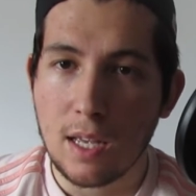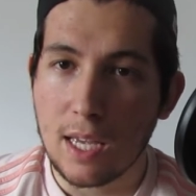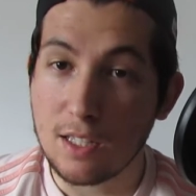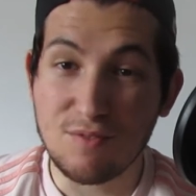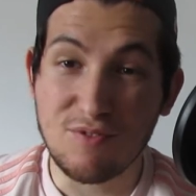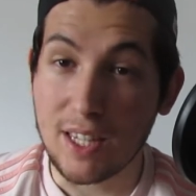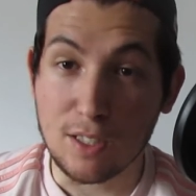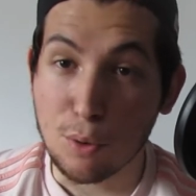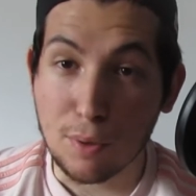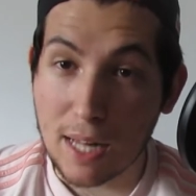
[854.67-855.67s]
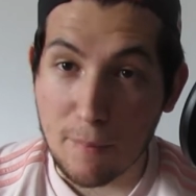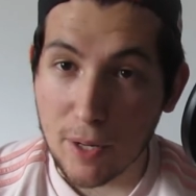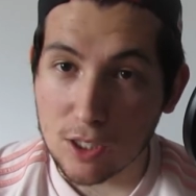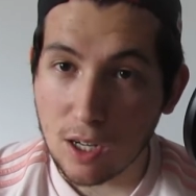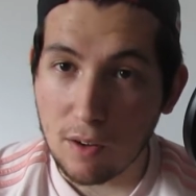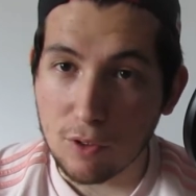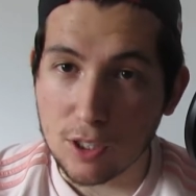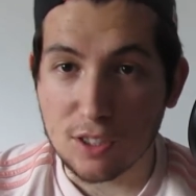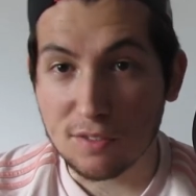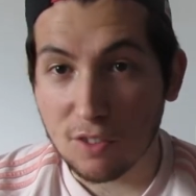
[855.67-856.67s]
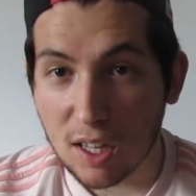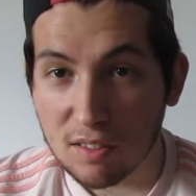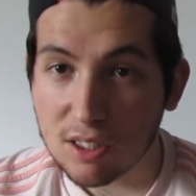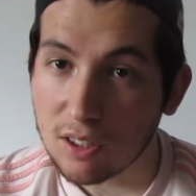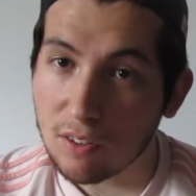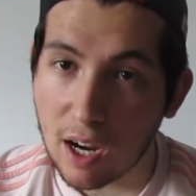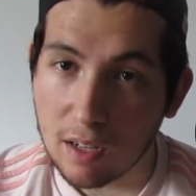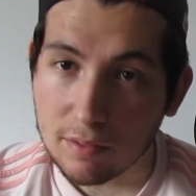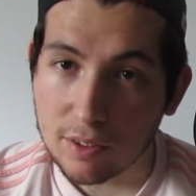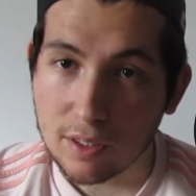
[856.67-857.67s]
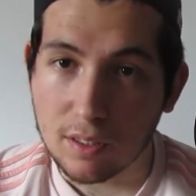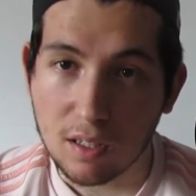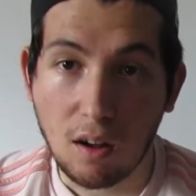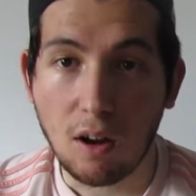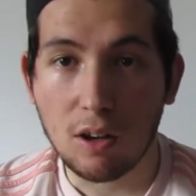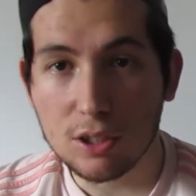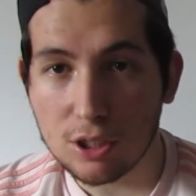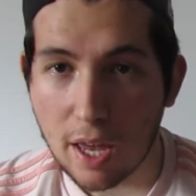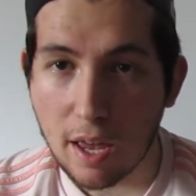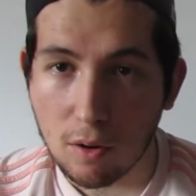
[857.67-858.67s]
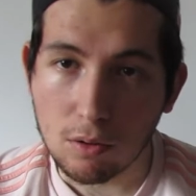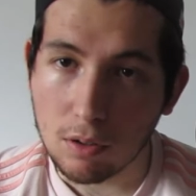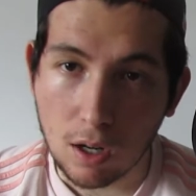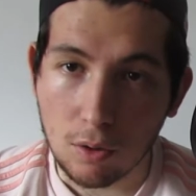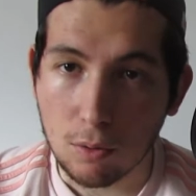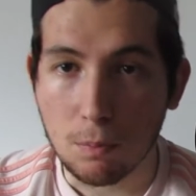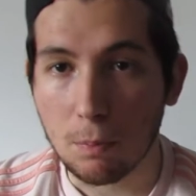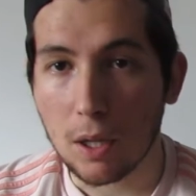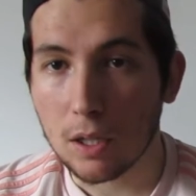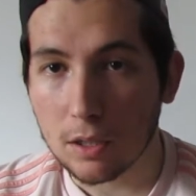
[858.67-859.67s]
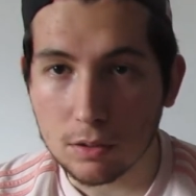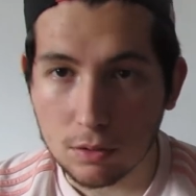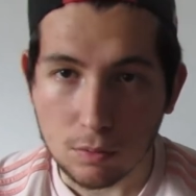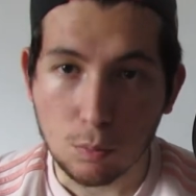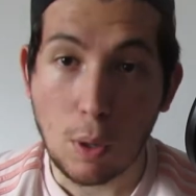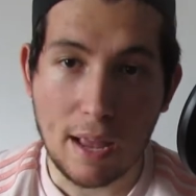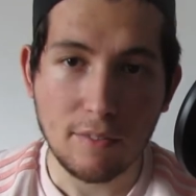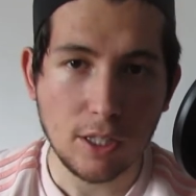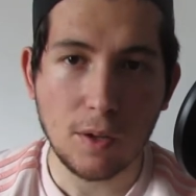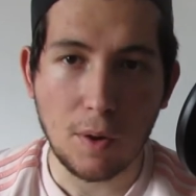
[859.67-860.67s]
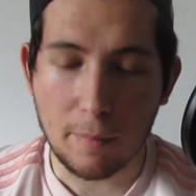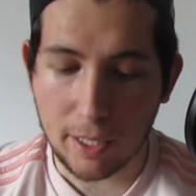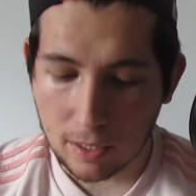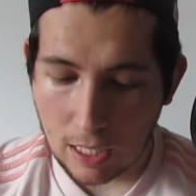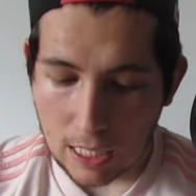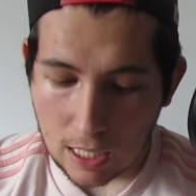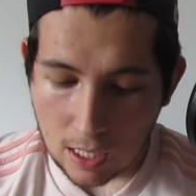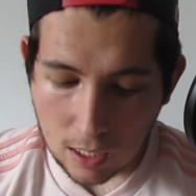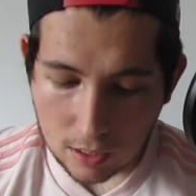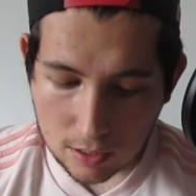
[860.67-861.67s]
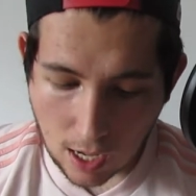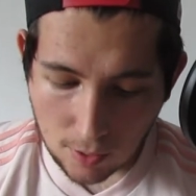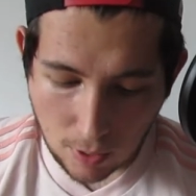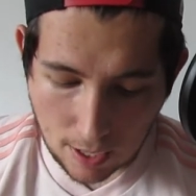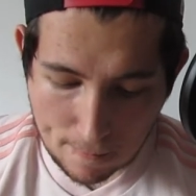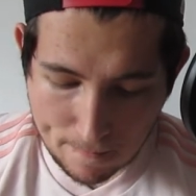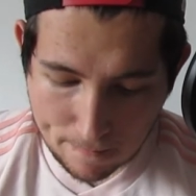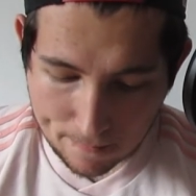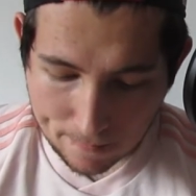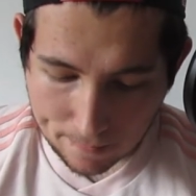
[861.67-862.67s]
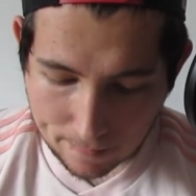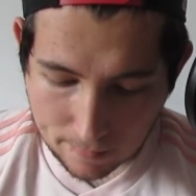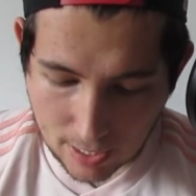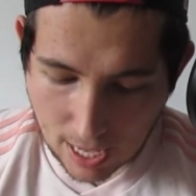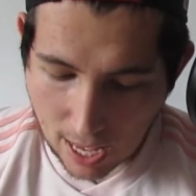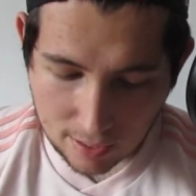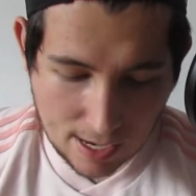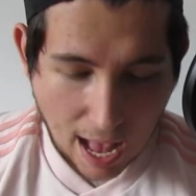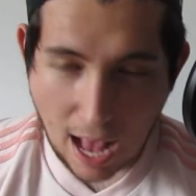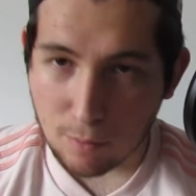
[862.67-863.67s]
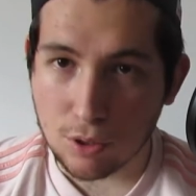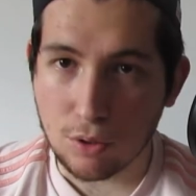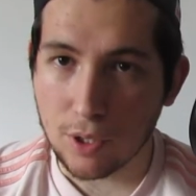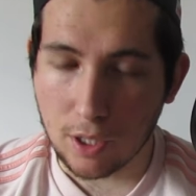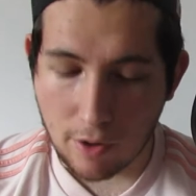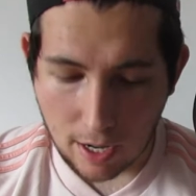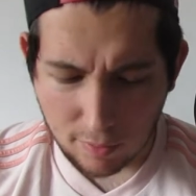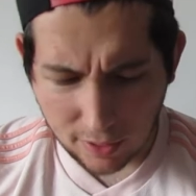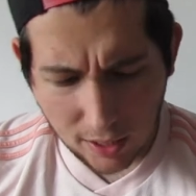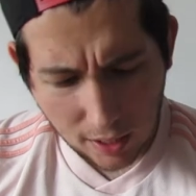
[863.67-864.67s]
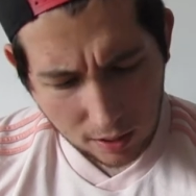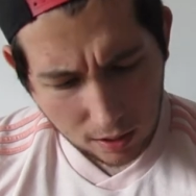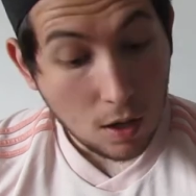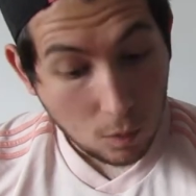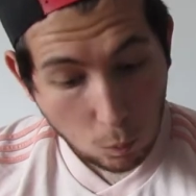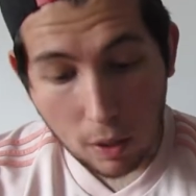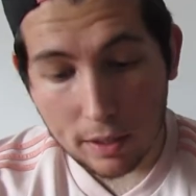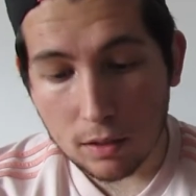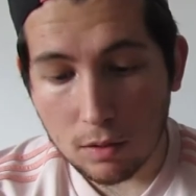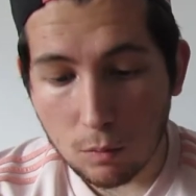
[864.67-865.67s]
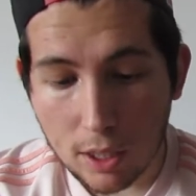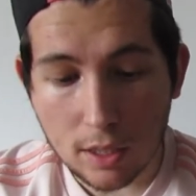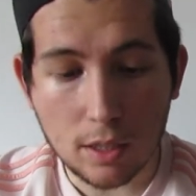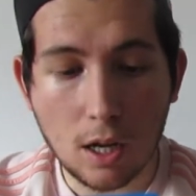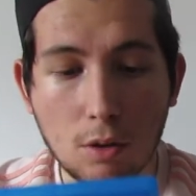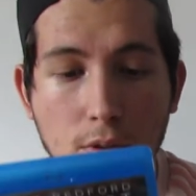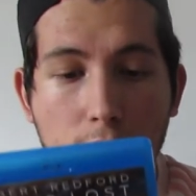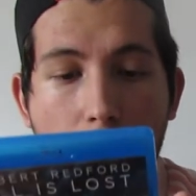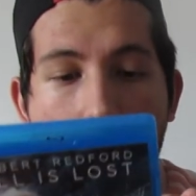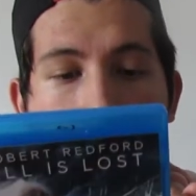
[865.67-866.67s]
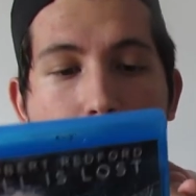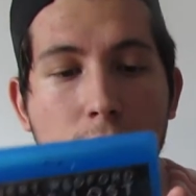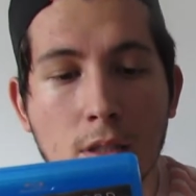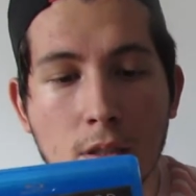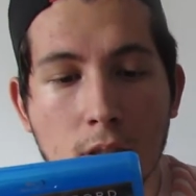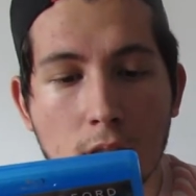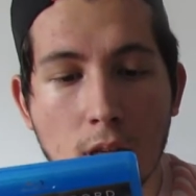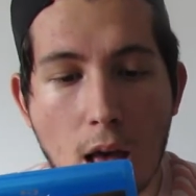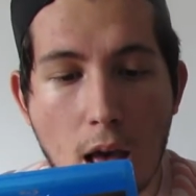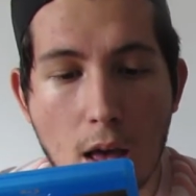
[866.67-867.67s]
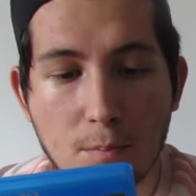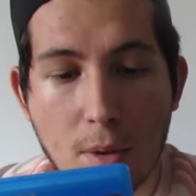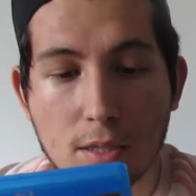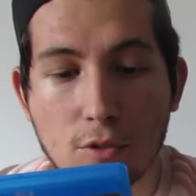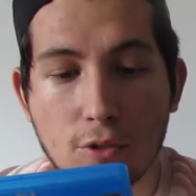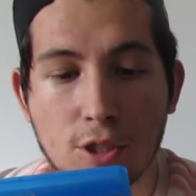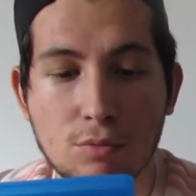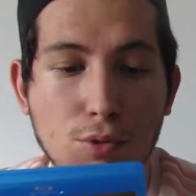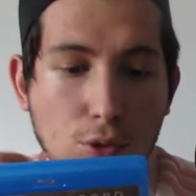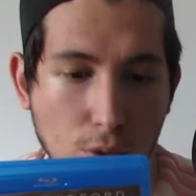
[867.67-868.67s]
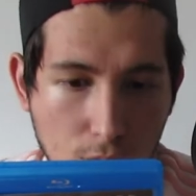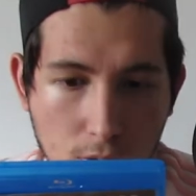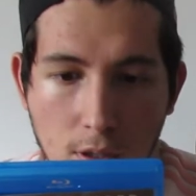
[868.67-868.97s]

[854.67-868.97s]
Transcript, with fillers: He doesn't really talk that much either. It's just grunts and groans and oh shit or oh bollocks or whatever, you know what I mean. So um, yeah, it's absolutely great. I think it won won at the Golden Globes, uh, best original score,